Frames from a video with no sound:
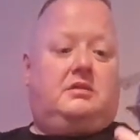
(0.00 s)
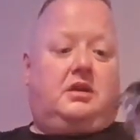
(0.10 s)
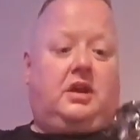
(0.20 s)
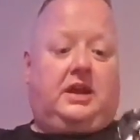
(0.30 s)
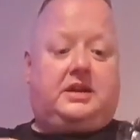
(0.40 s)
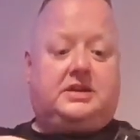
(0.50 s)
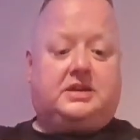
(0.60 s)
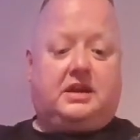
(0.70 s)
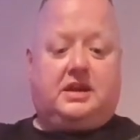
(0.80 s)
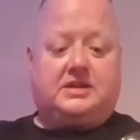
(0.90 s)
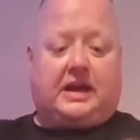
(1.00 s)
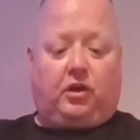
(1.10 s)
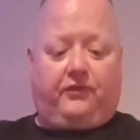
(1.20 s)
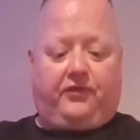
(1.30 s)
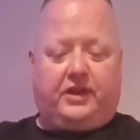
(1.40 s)
All I can say is I
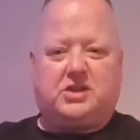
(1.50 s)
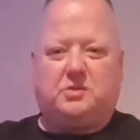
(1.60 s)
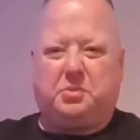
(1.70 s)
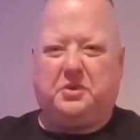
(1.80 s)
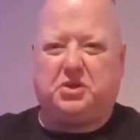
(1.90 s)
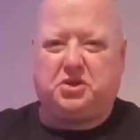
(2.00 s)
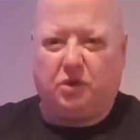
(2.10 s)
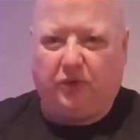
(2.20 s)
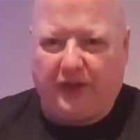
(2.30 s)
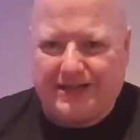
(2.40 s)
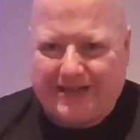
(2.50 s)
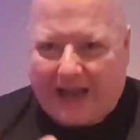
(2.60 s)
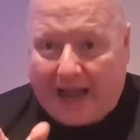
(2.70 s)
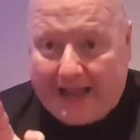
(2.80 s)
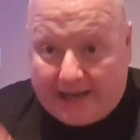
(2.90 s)
love this, but there's 2 things
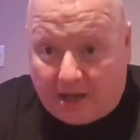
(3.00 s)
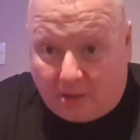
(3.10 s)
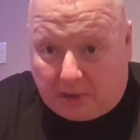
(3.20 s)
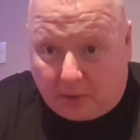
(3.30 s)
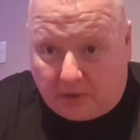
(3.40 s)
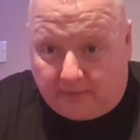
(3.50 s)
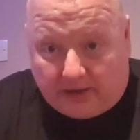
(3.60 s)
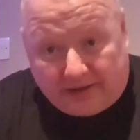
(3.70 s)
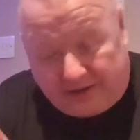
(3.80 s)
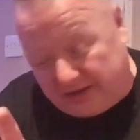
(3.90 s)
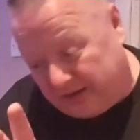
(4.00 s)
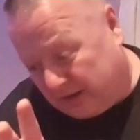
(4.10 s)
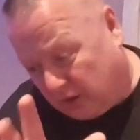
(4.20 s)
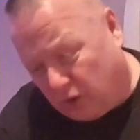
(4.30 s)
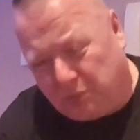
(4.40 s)
I hate about it. And
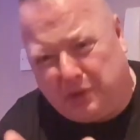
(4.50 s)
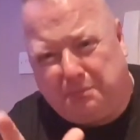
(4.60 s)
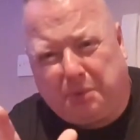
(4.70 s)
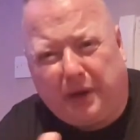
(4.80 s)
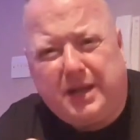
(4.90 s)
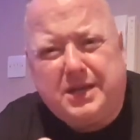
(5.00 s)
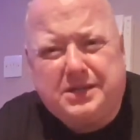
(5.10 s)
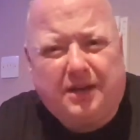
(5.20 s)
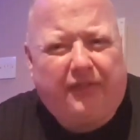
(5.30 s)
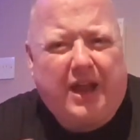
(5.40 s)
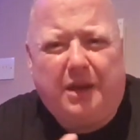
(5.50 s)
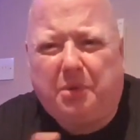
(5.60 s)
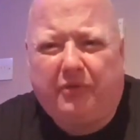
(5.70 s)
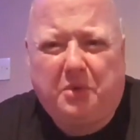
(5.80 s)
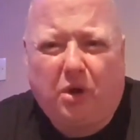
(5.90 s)
Coleman, please, if
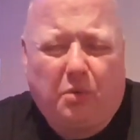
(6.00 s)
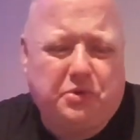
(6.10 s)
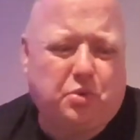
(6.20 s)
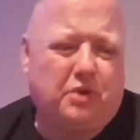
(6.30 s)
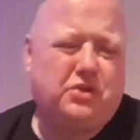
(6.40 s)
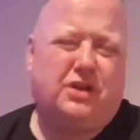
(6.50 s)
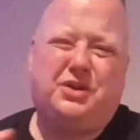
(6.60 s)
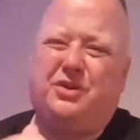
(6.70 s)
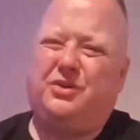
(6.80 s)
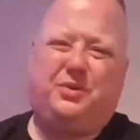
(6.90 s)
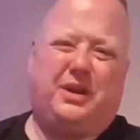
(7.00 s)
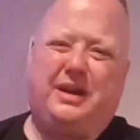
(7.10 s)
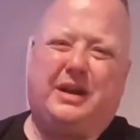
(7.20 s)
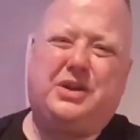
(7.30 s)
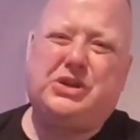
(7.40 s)
anybody from Coleman's watching, don't do it
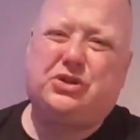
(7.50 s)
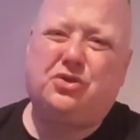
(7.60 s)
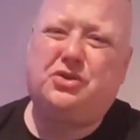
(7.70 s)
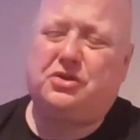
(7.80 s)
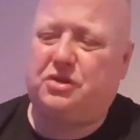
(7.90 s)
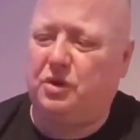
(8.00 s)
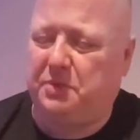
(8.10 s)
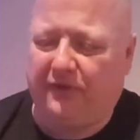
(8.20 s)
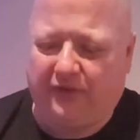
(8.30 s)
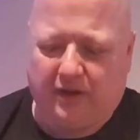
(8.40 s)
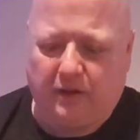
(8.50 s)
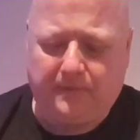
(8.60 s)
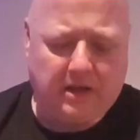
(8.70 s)
again because it's such a stupid fail.